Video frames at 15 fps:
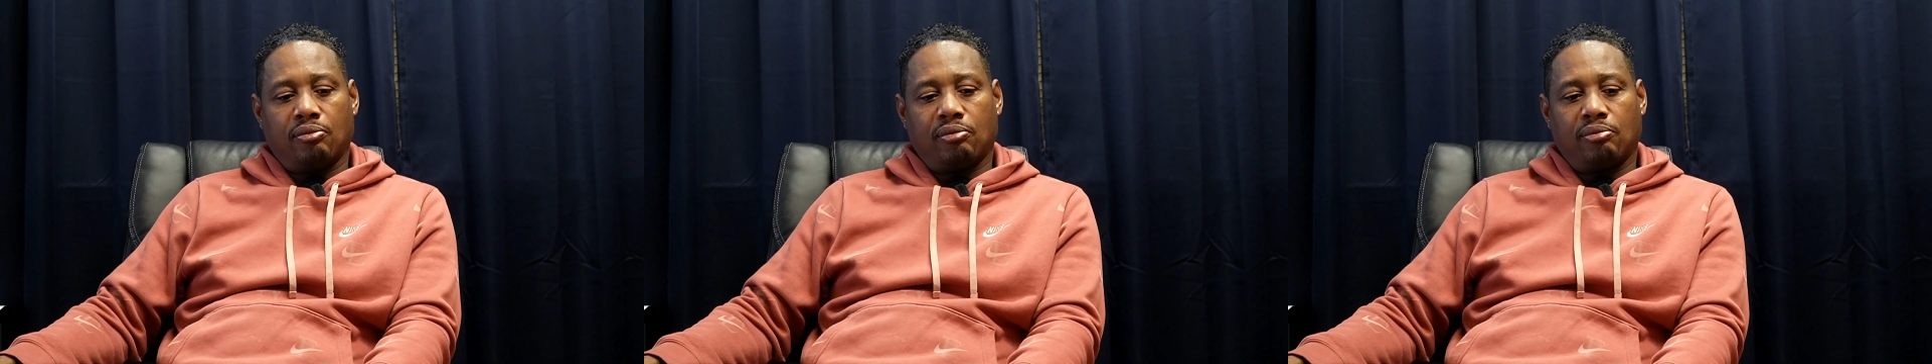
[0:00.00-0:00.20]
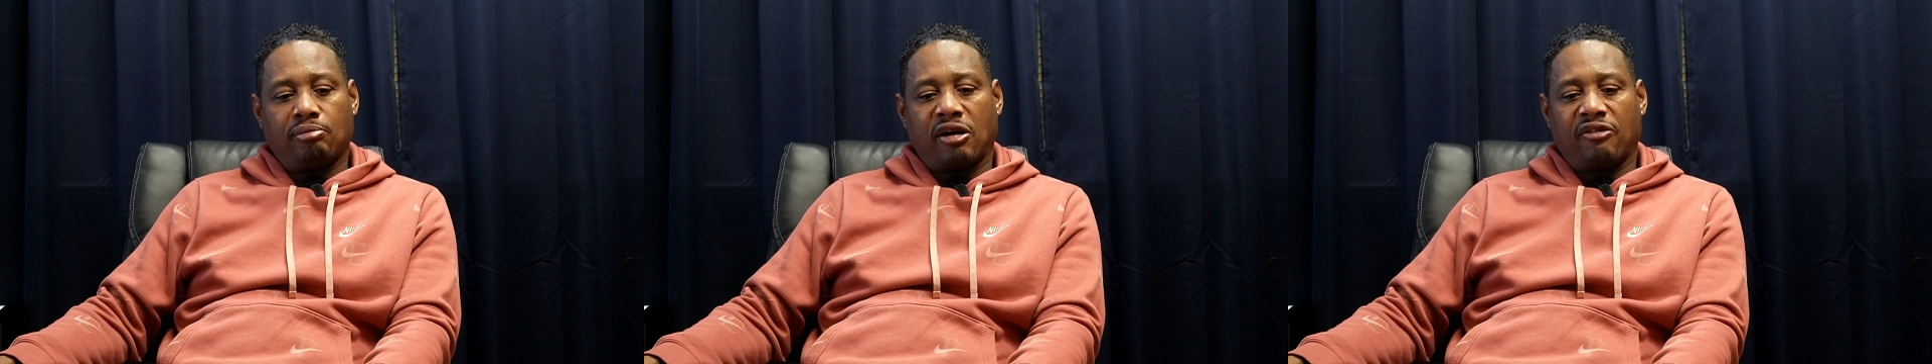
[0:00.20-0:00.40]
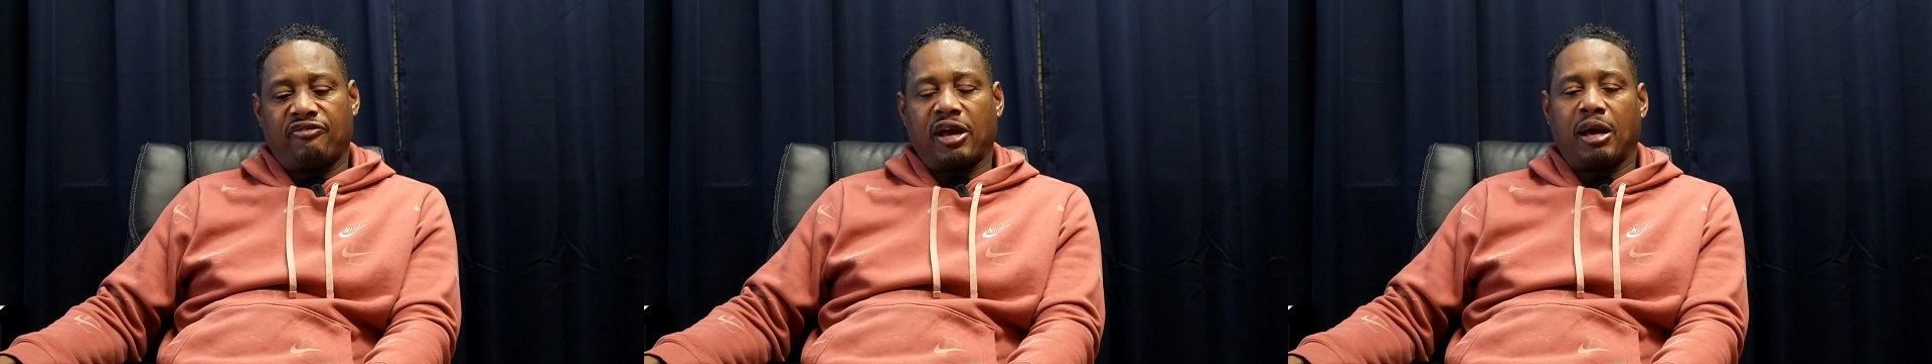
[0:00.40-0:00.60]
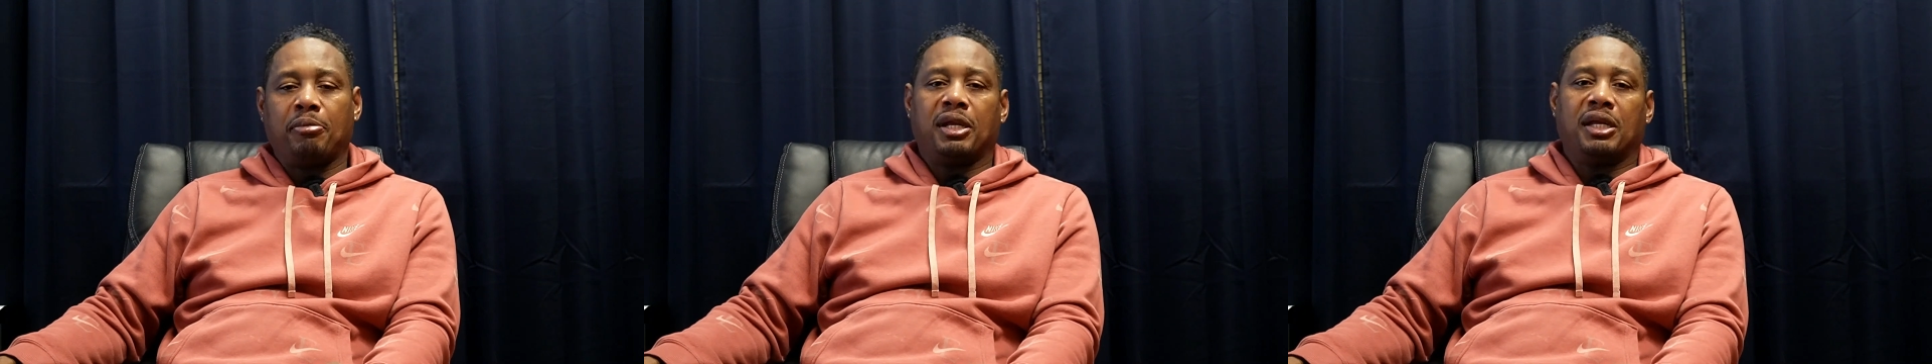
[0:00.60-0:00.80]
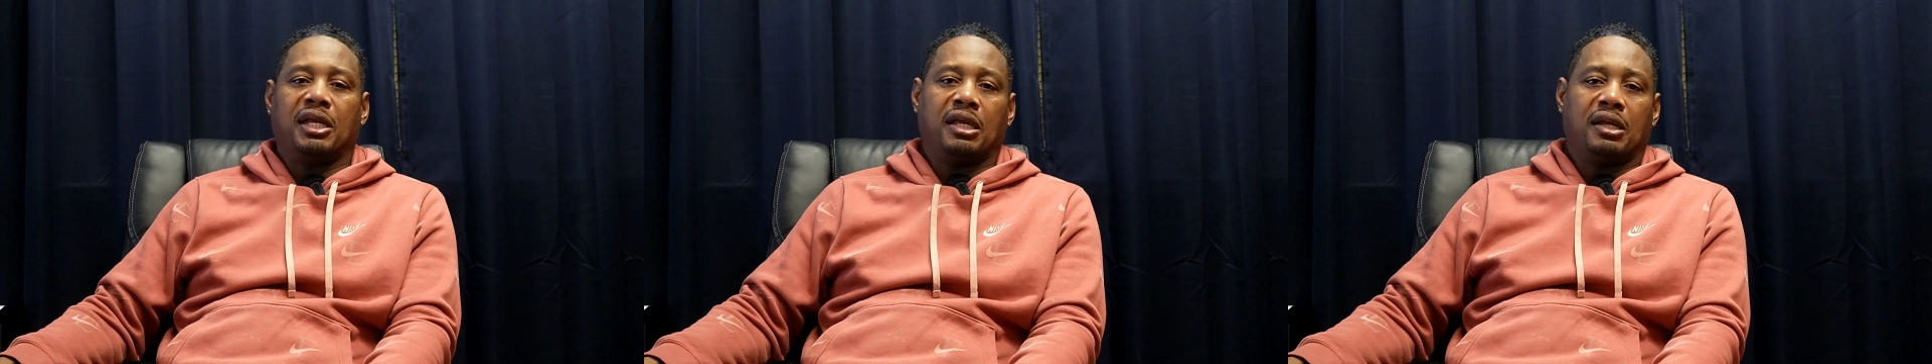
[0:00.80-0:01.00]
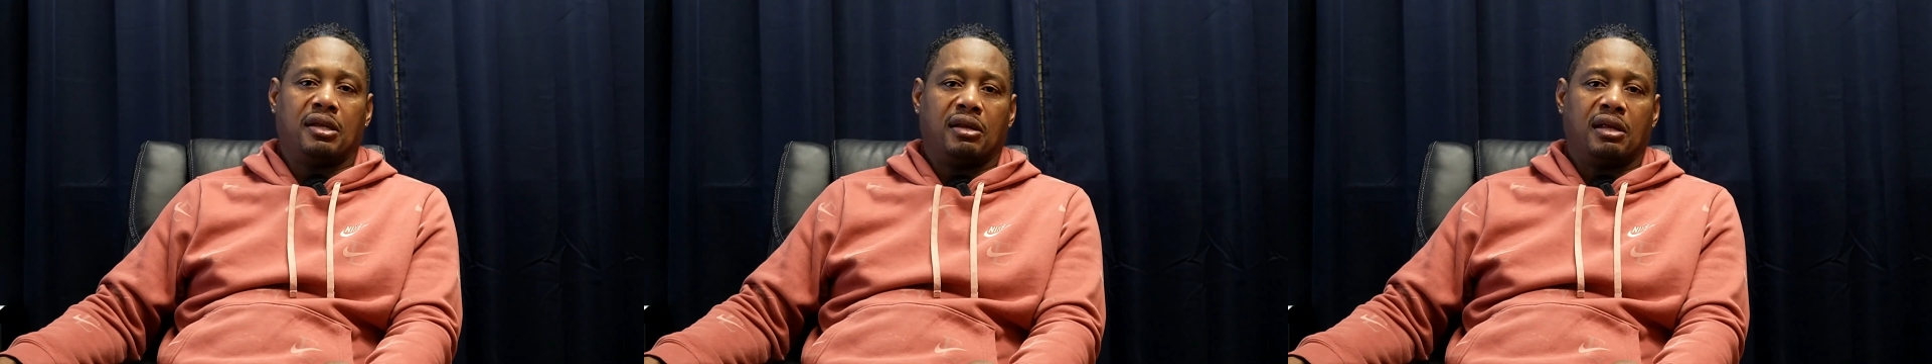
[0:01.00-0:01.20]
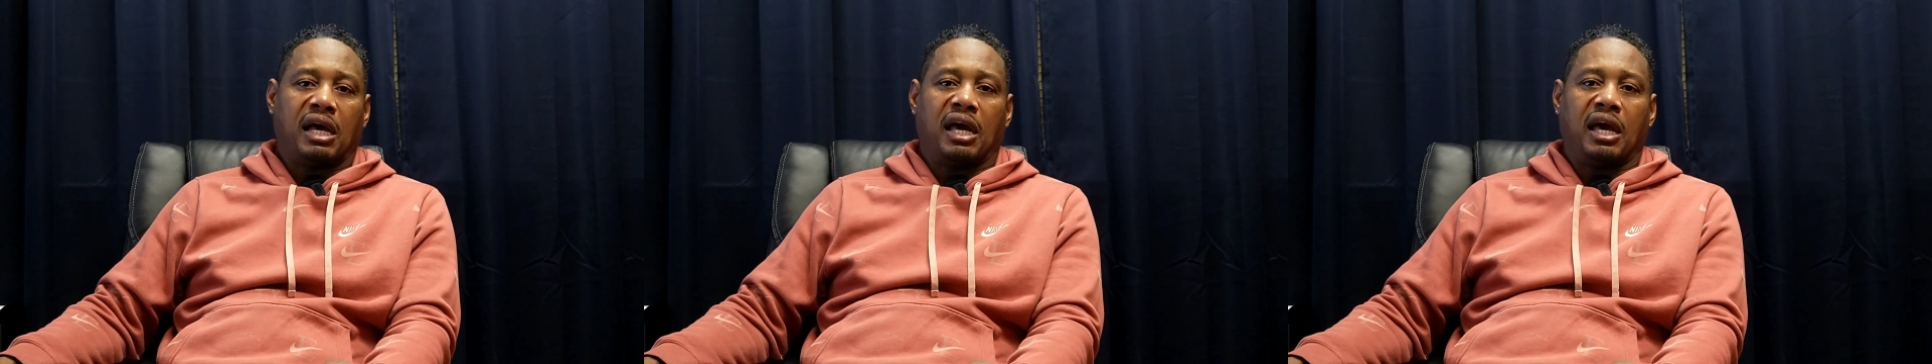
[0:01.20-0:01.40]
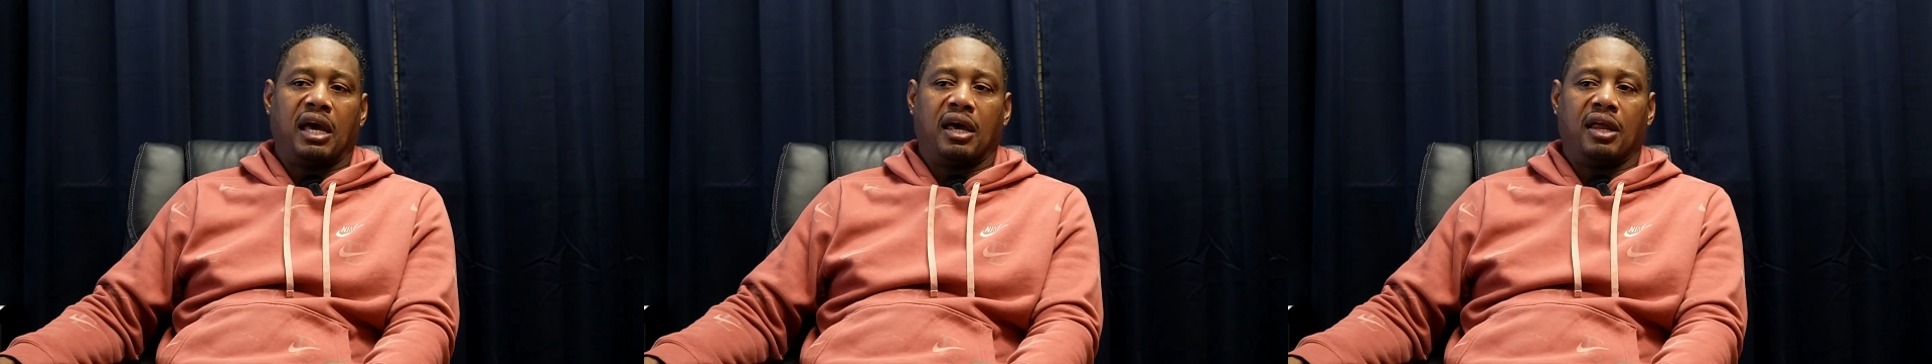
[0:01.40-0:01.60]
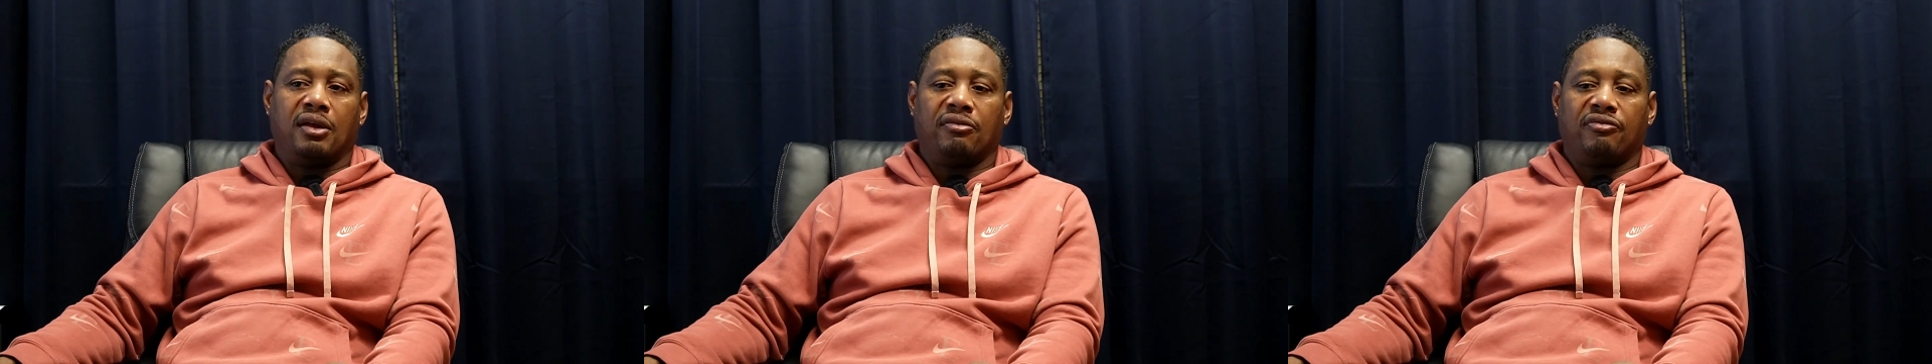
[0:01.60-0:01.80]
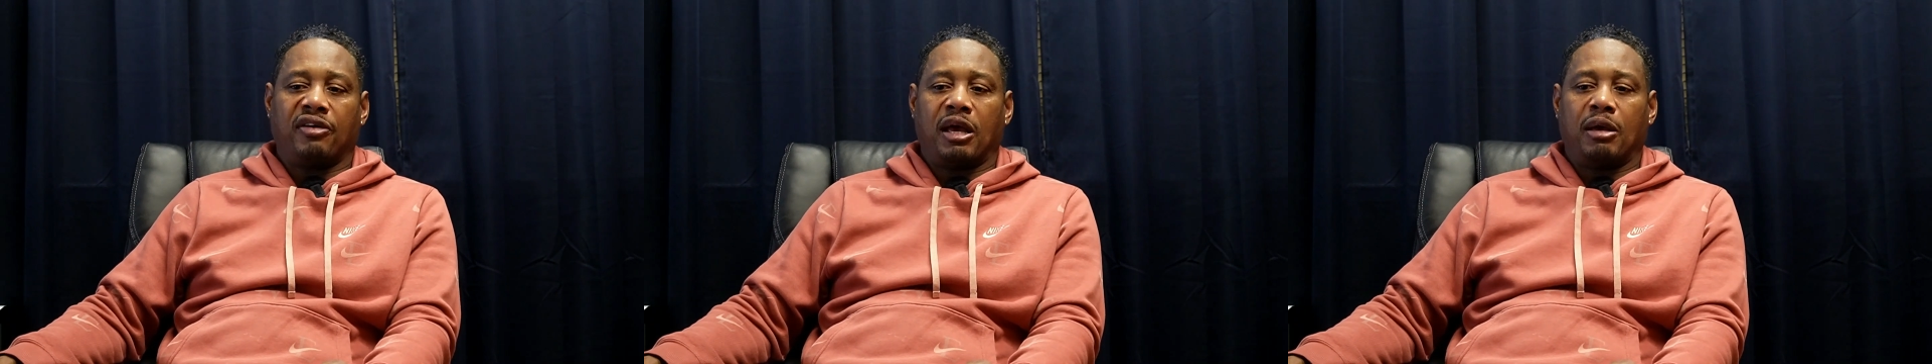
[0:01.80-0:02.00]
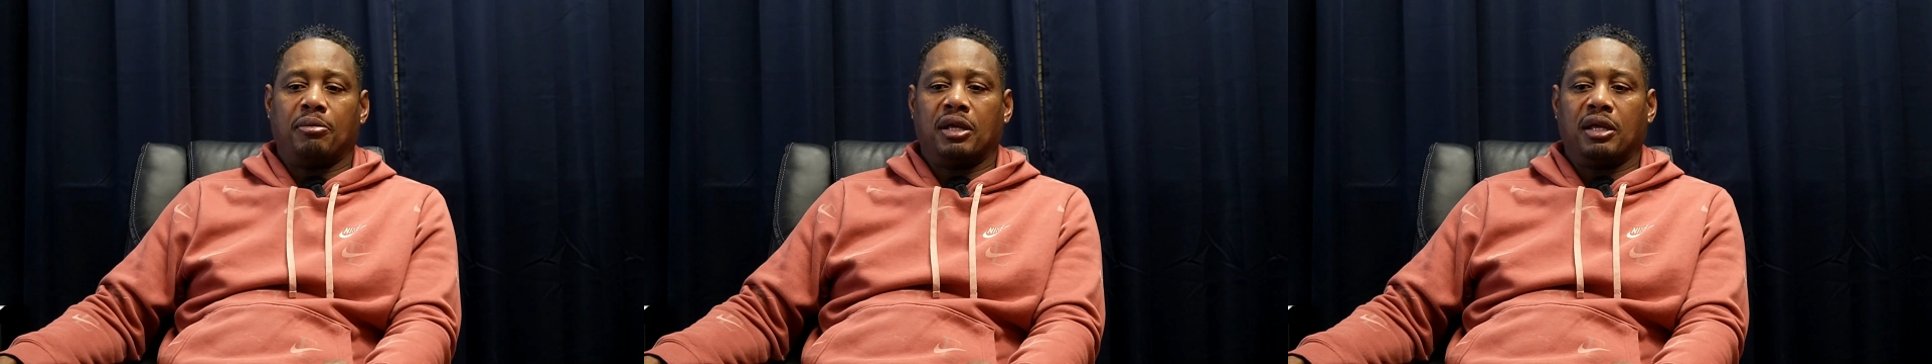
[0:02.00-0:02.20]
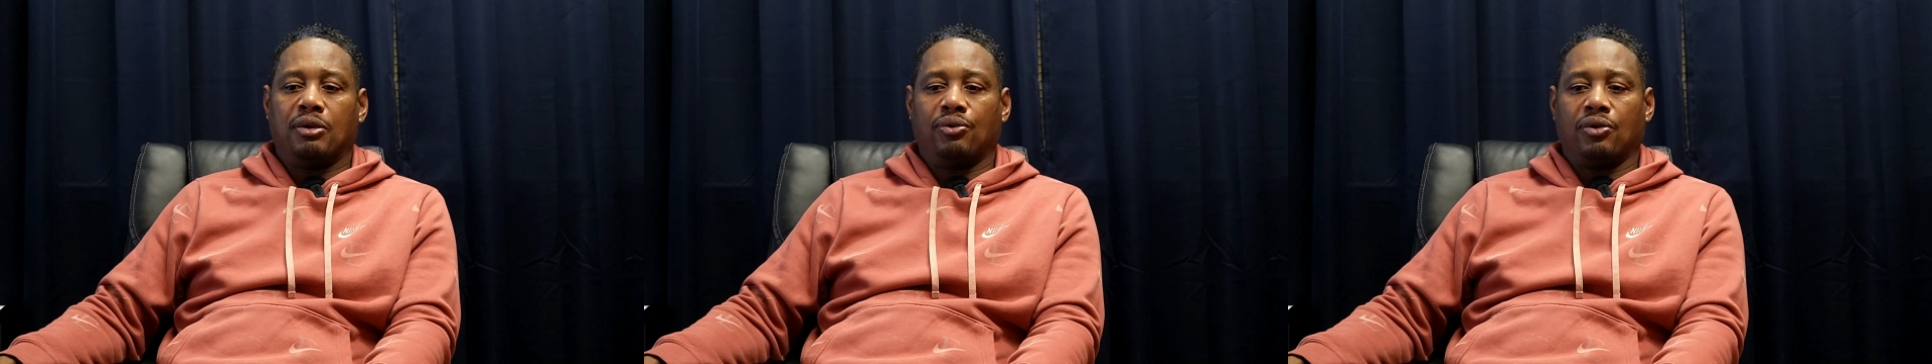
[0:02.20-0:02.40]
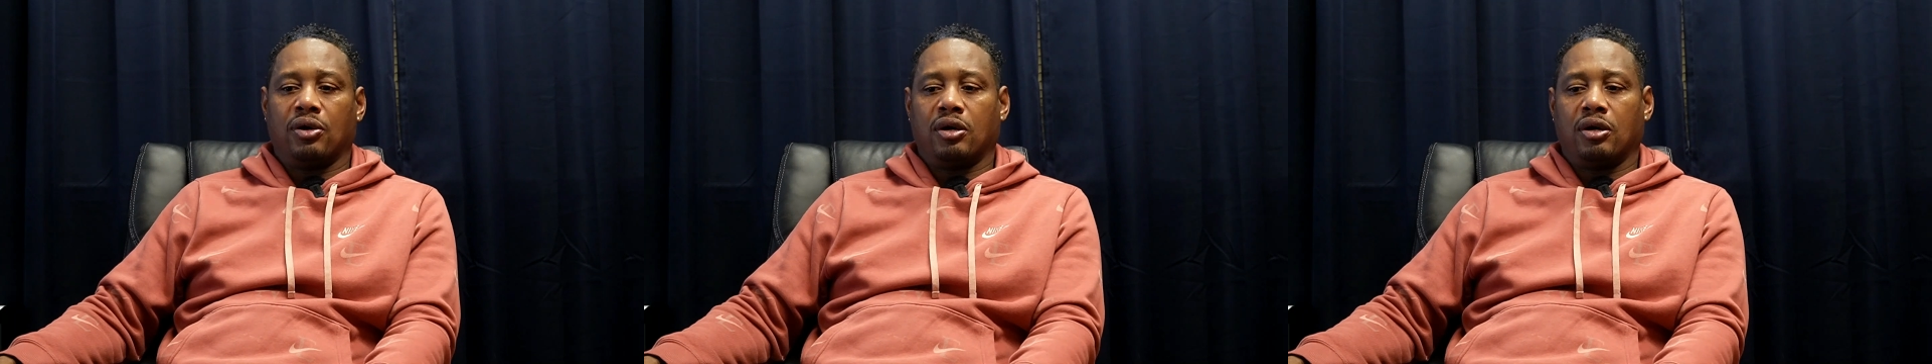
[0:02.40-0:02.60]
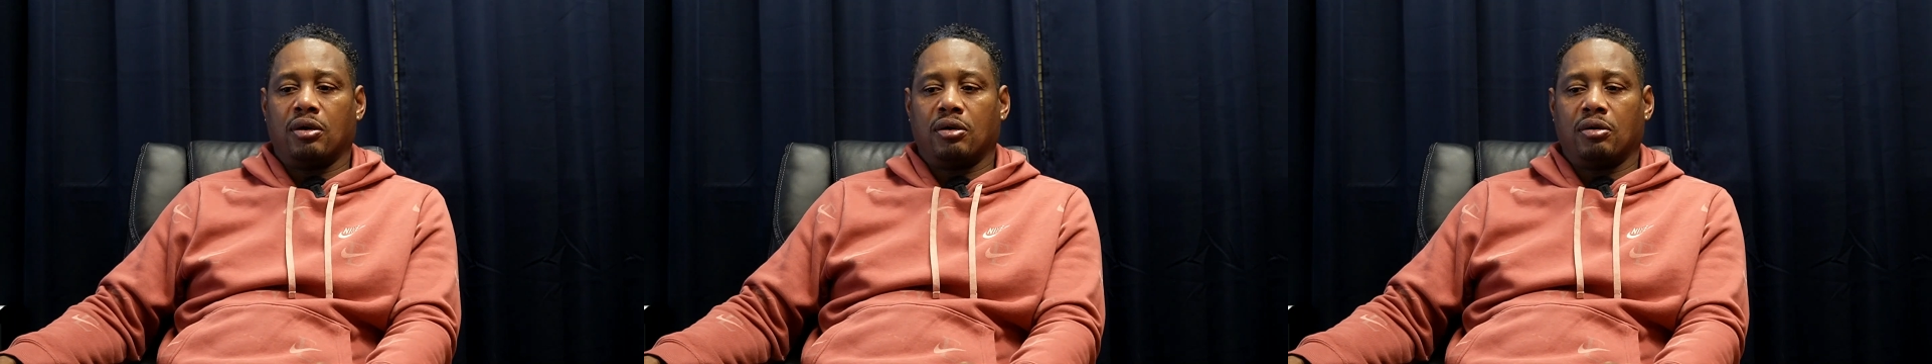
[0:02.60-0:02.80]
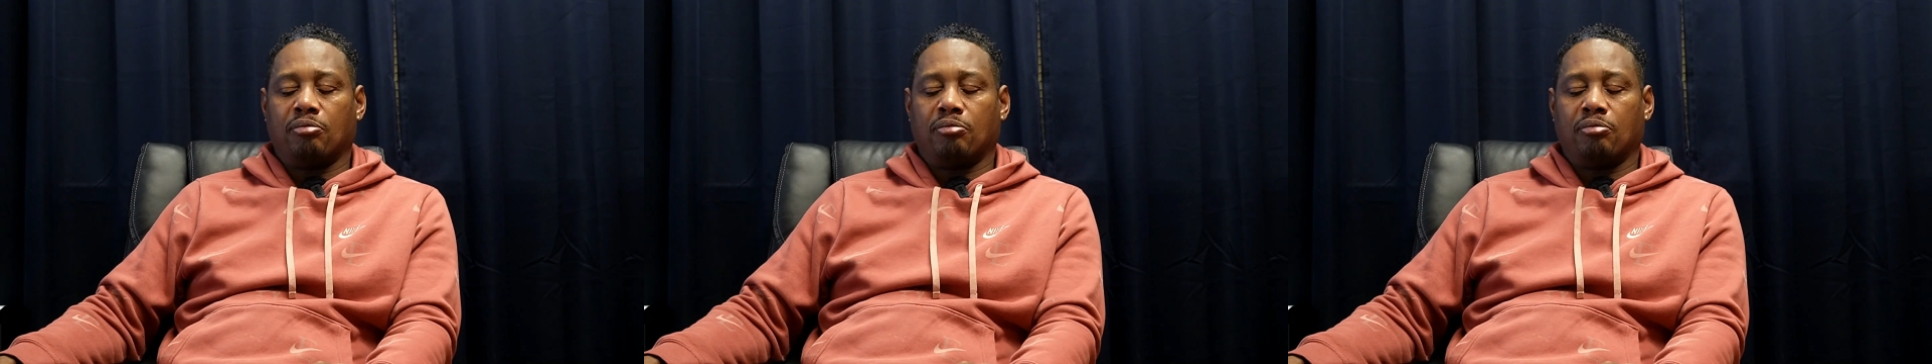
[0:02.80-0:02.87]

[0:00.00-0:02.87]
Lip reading: My family did it. I had a family where